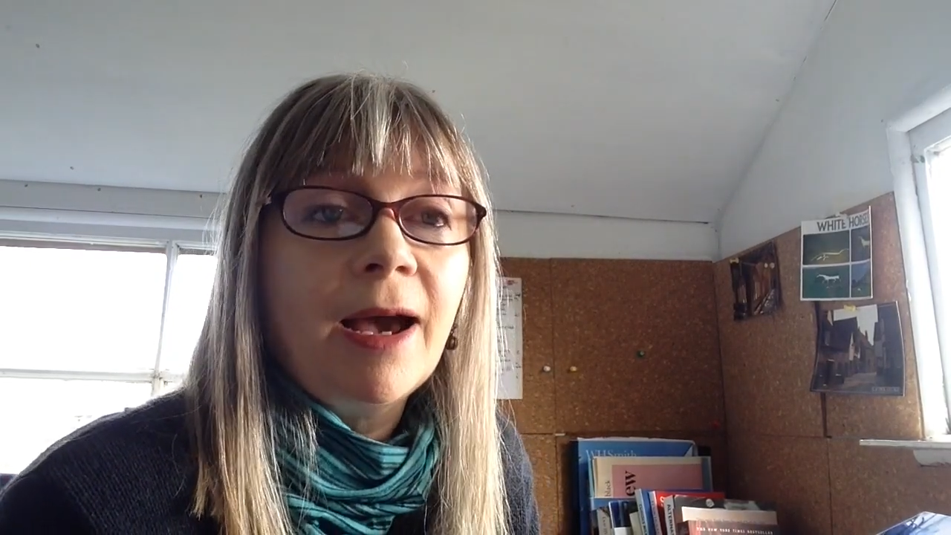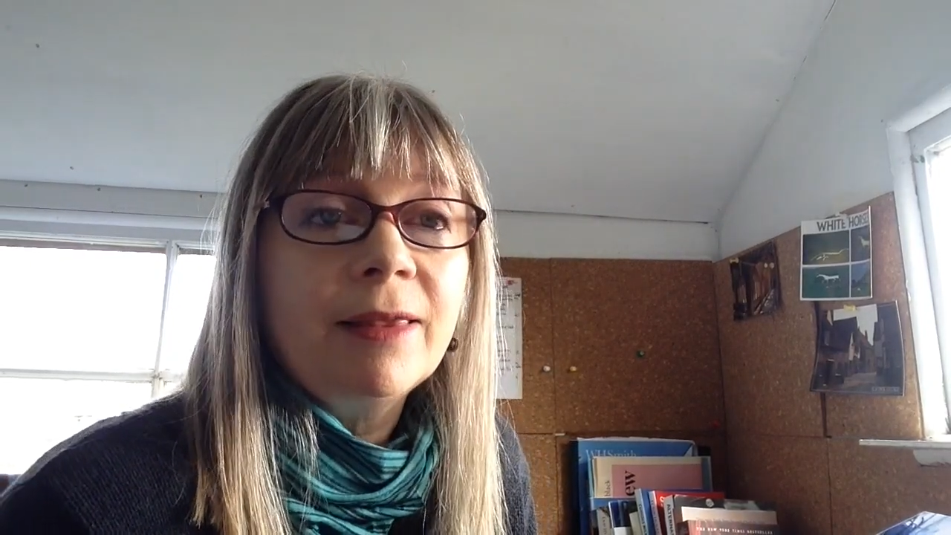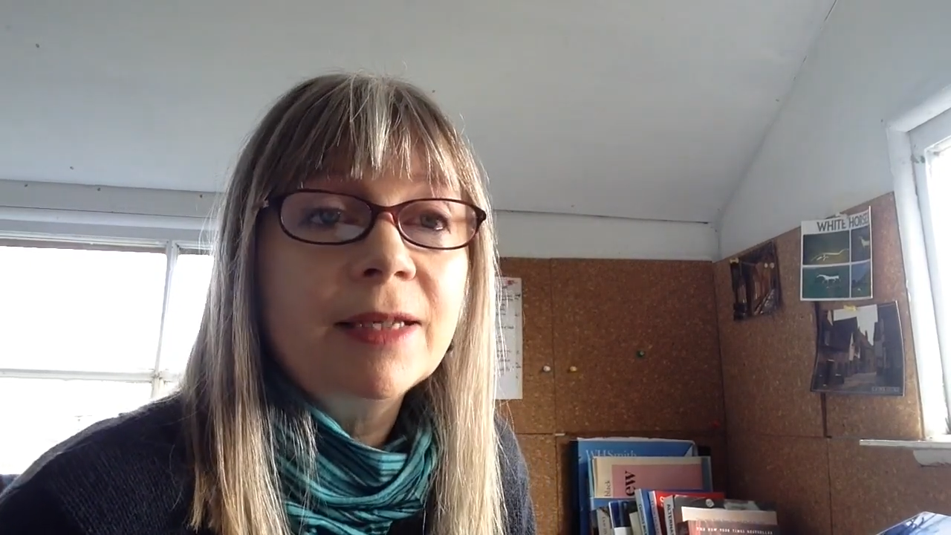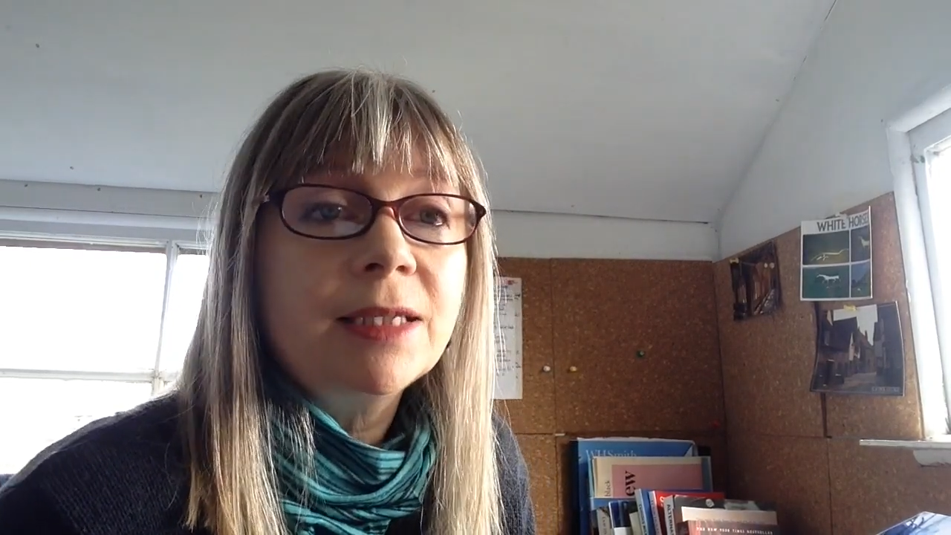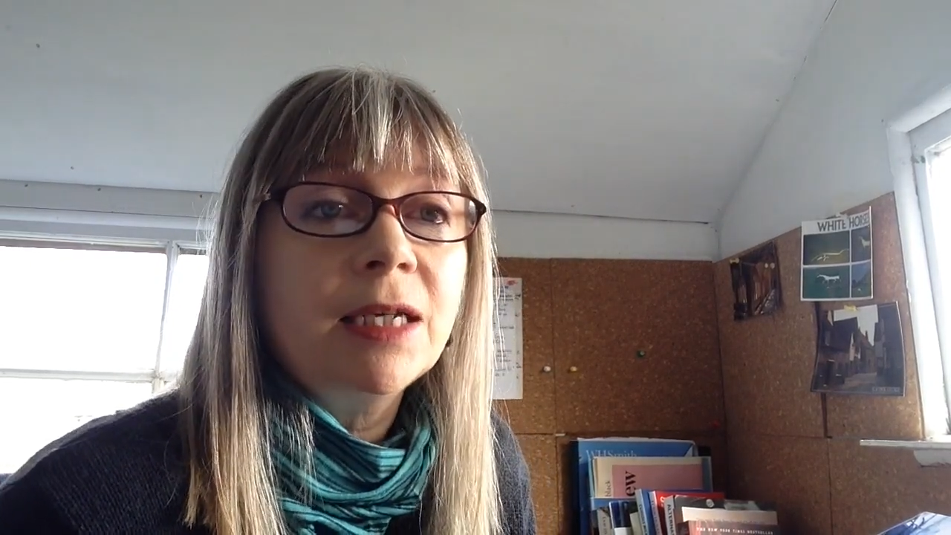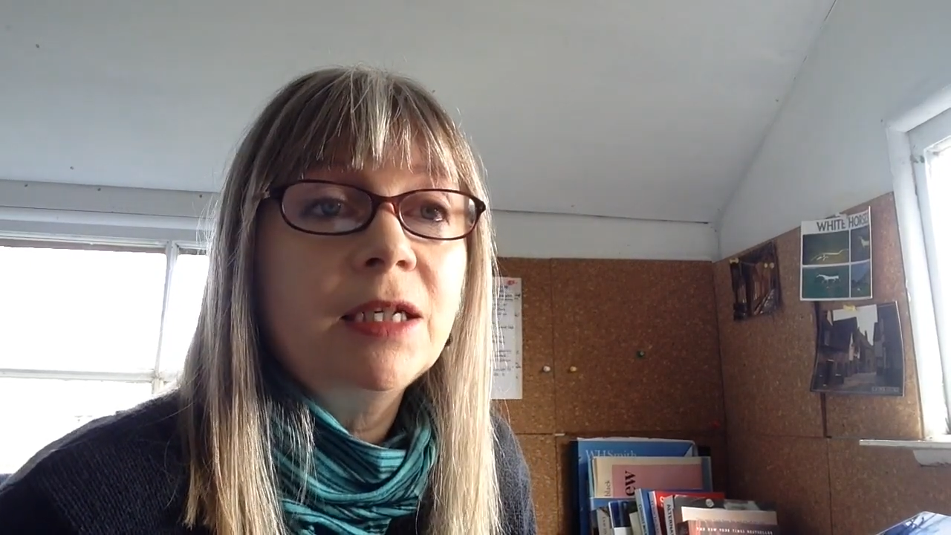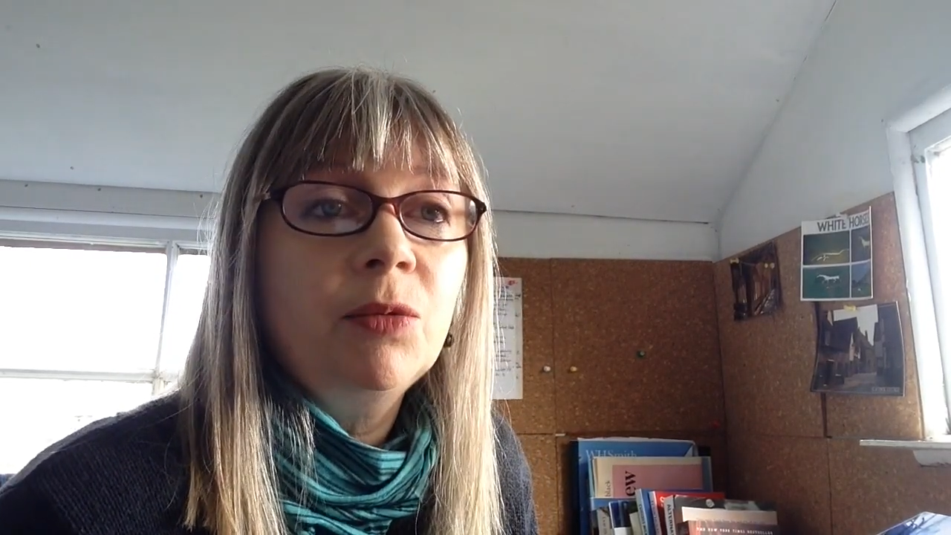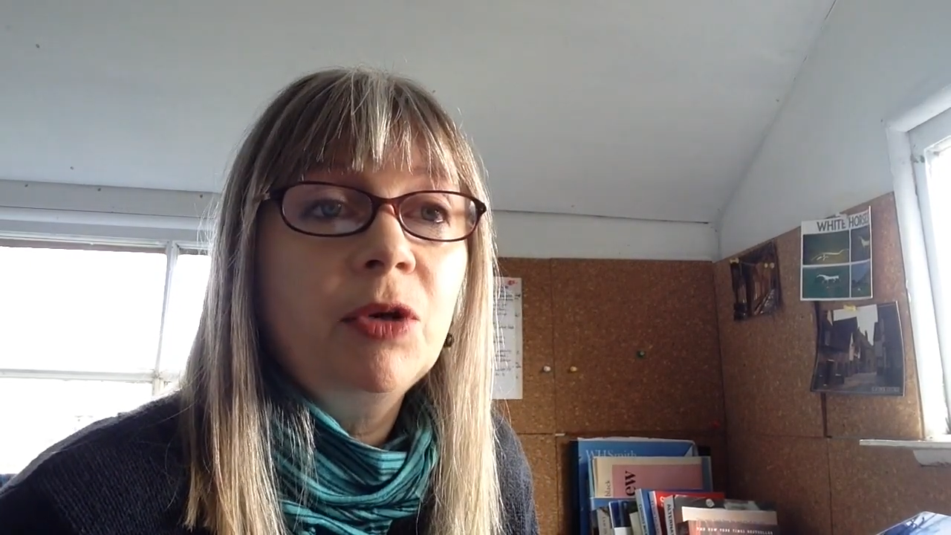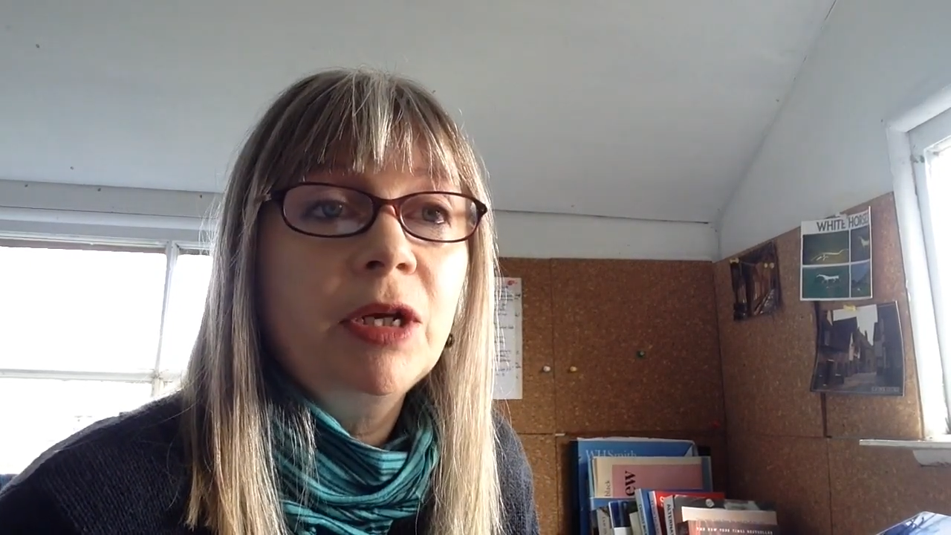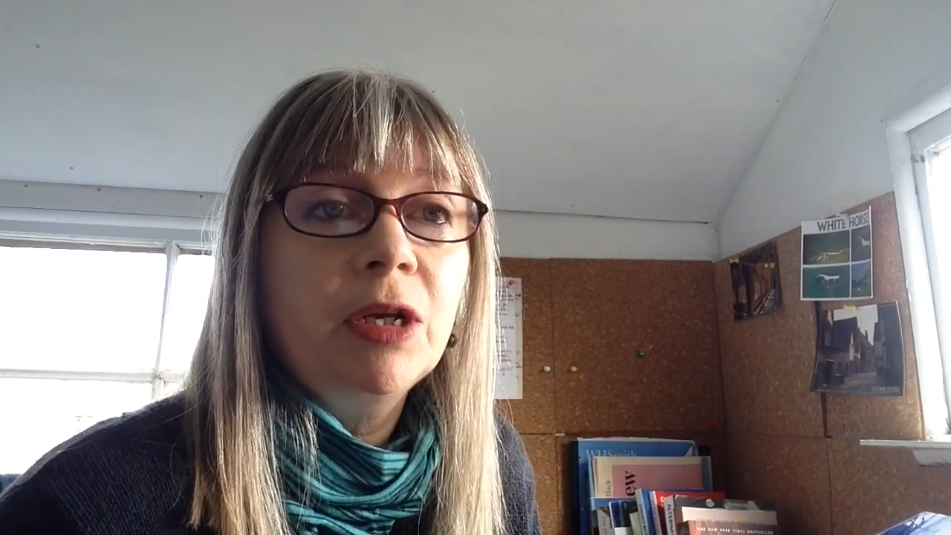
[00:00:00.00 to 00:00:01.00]
and the
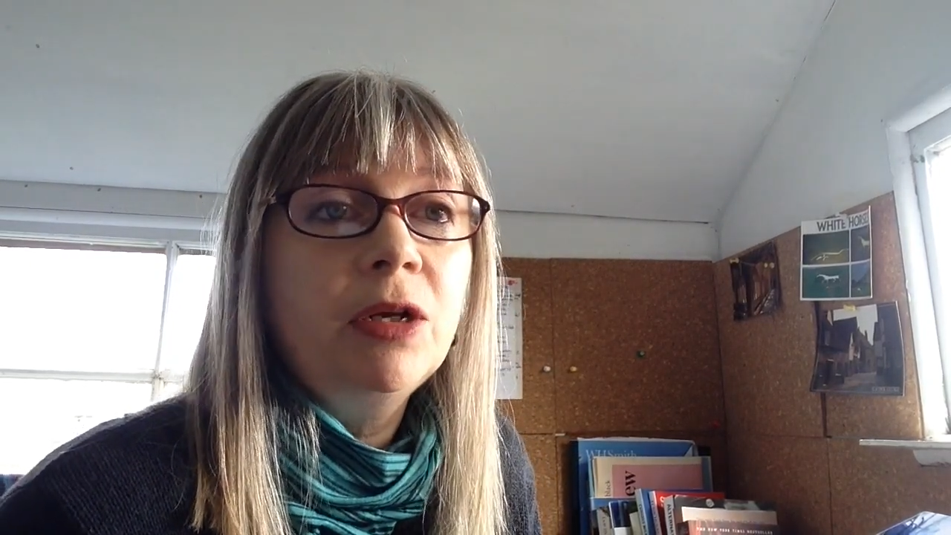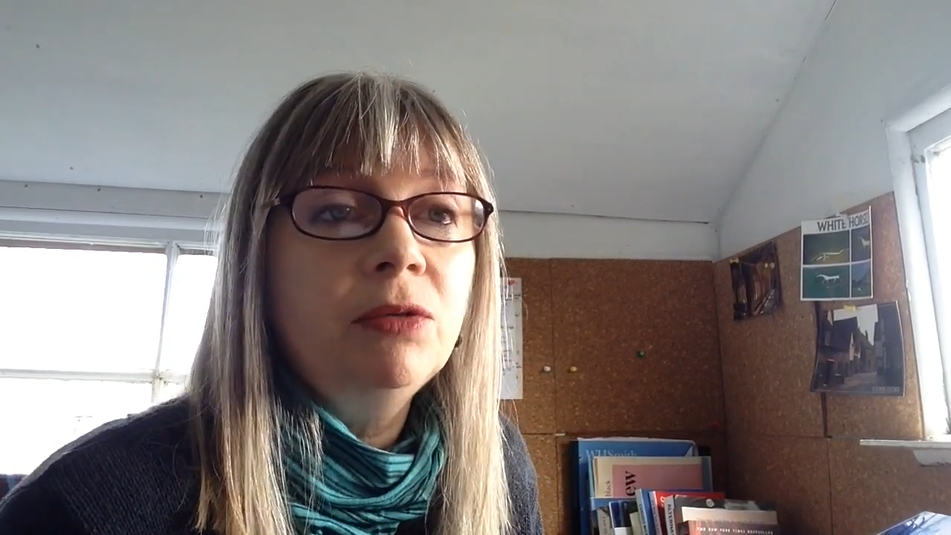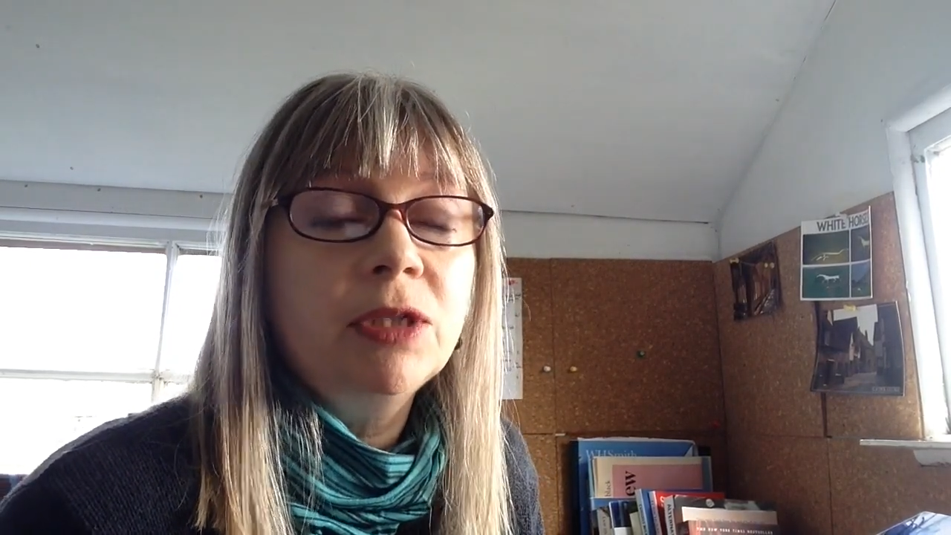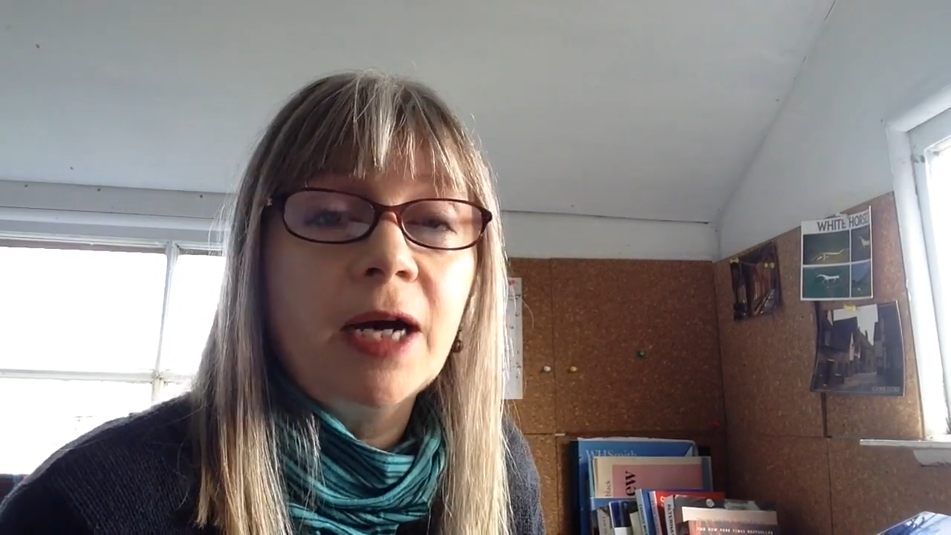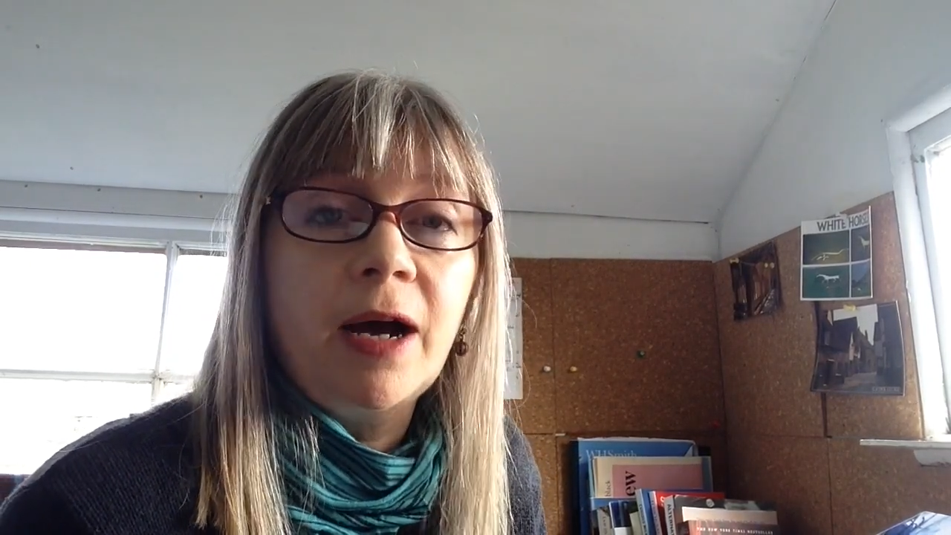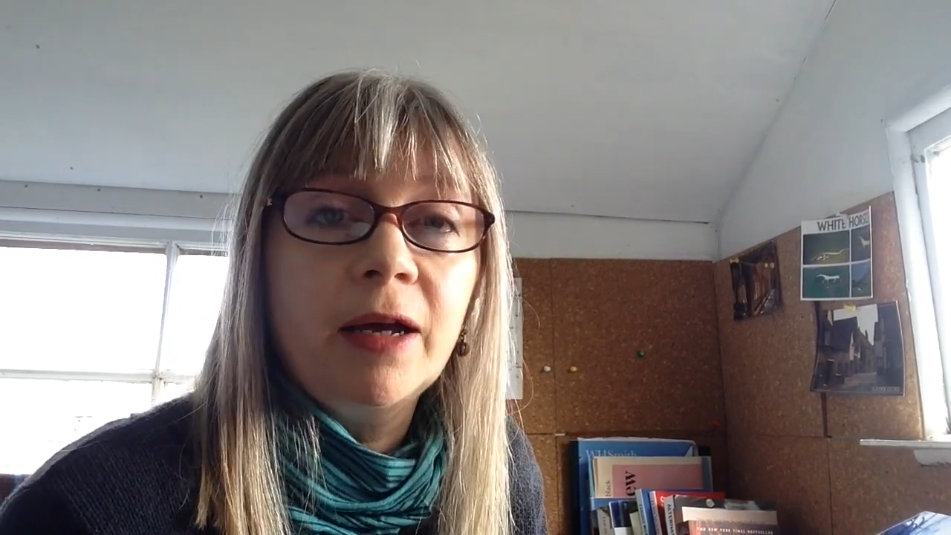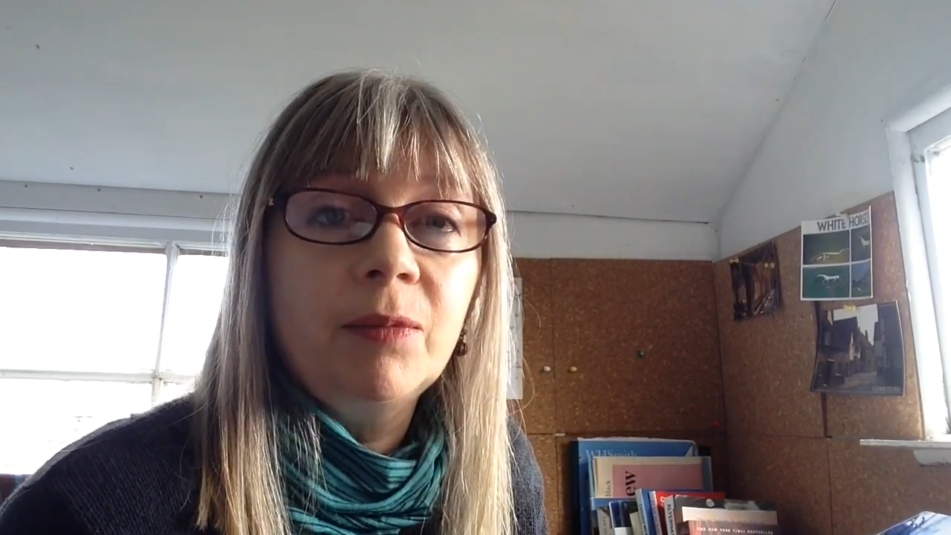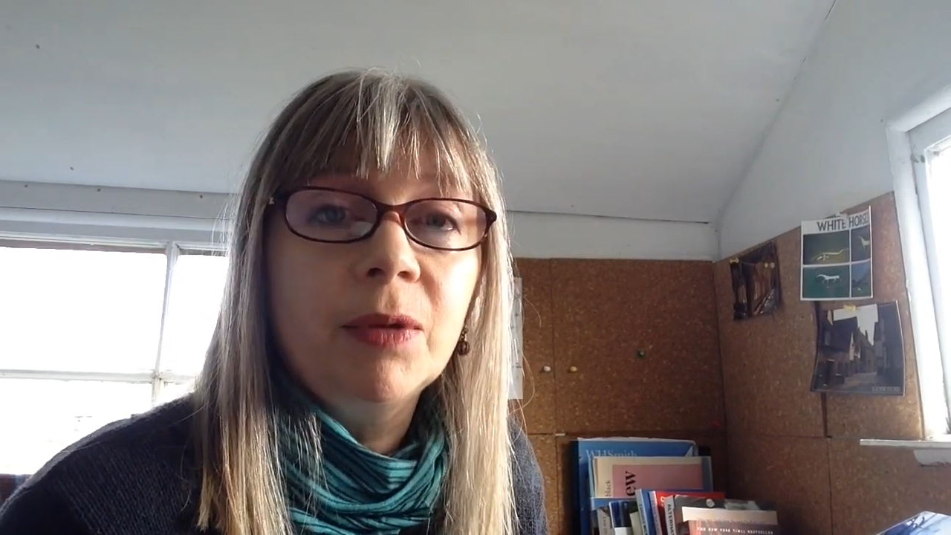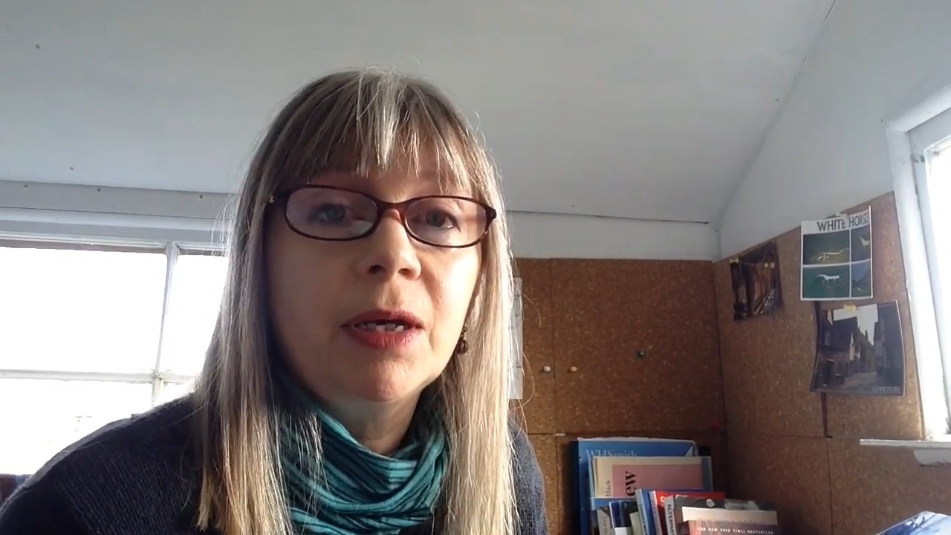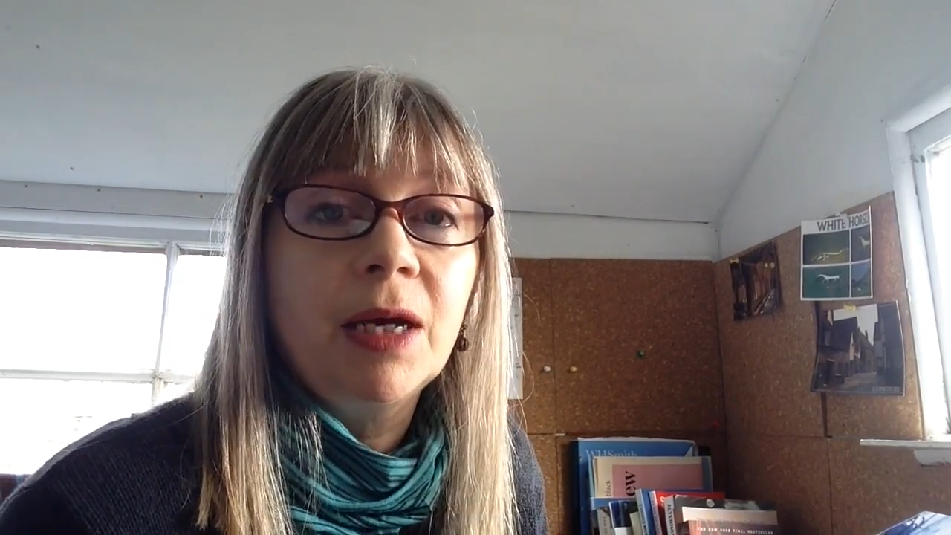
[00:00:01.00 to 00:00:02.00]
setting will include
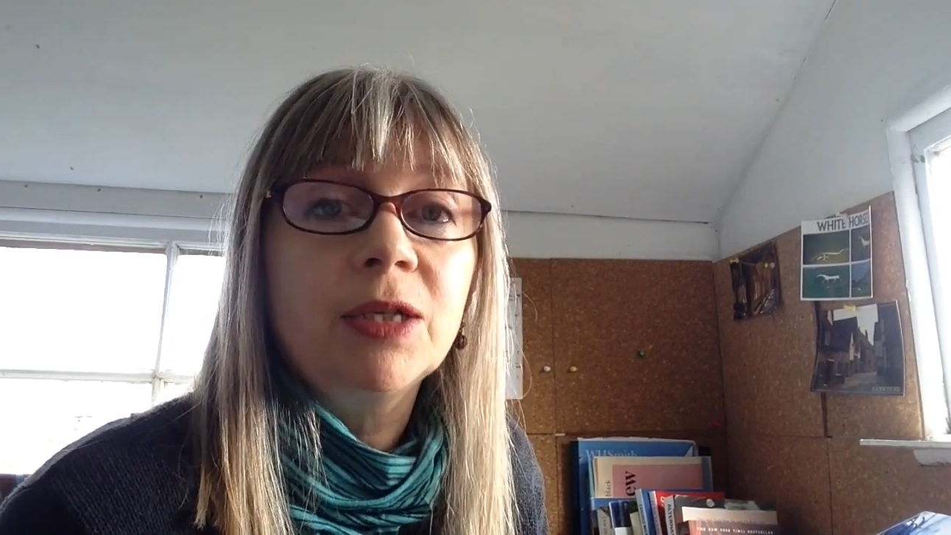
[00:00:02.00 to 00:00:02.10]
time